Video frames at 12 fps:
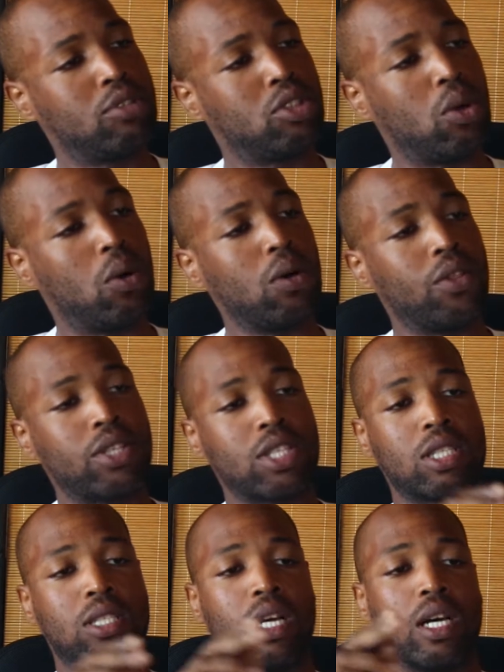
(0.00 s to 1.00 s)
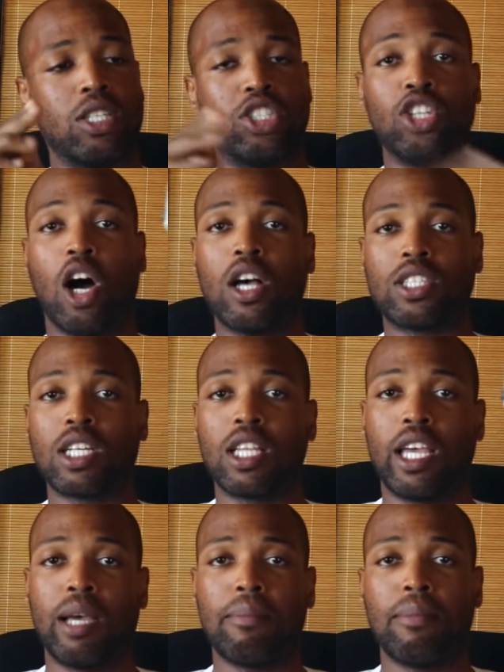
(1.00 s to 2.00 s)
tool, this is the Jaws
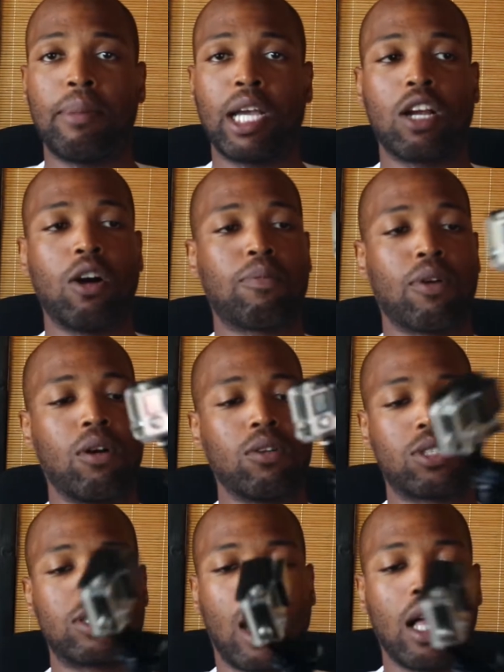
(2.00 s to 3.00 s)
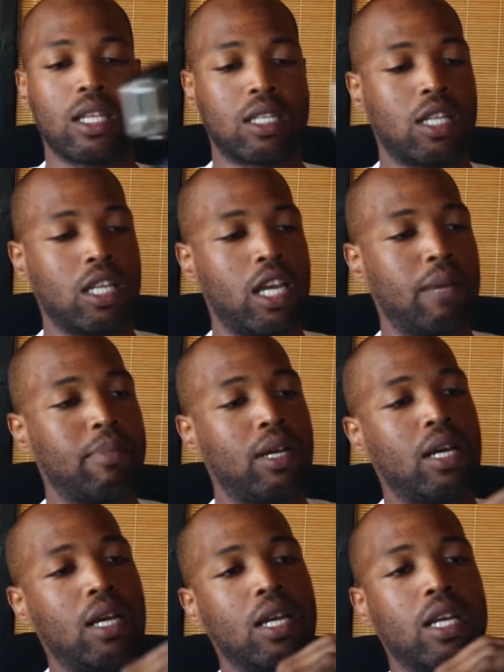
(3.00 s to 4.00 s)
clamp by GoPro, solid clamp.
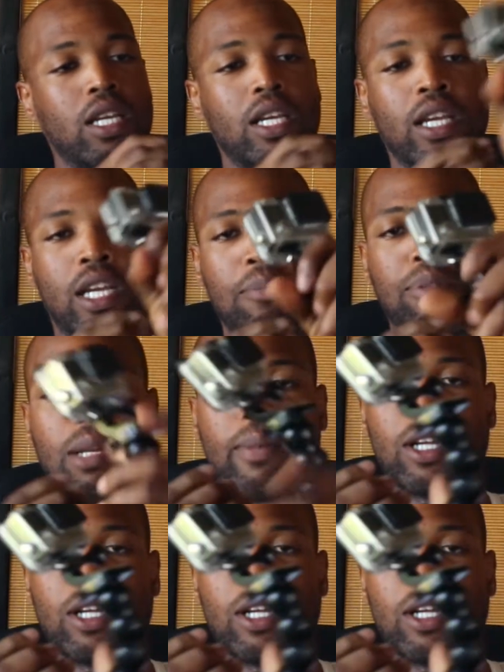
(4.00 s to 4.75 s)
It can pretty